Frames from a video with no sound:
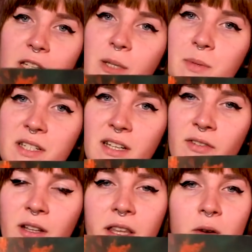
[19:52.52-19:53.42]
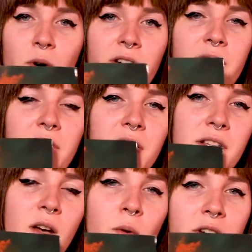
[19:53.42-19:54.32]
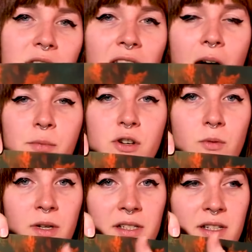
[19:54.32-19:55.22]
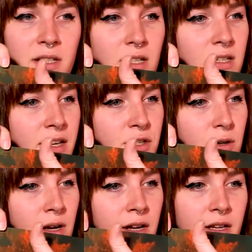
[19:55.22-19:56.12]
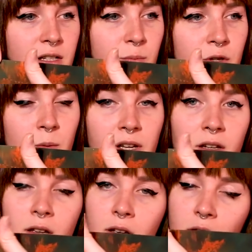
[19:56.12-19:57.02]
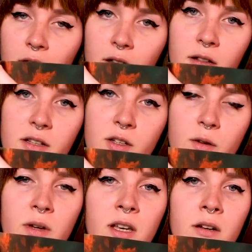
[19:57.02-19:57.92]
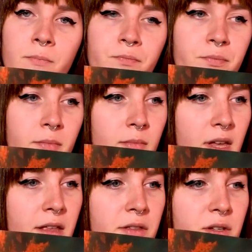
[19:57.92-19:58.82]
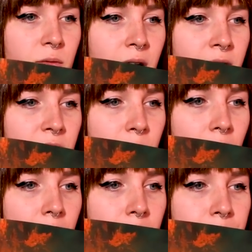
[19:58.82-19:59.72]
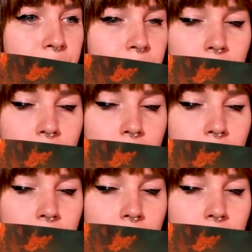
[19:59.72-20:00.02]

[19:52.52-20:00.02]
Specifically, one of the things I wanted to capture was this nice gradient between this green and this red at the bottom.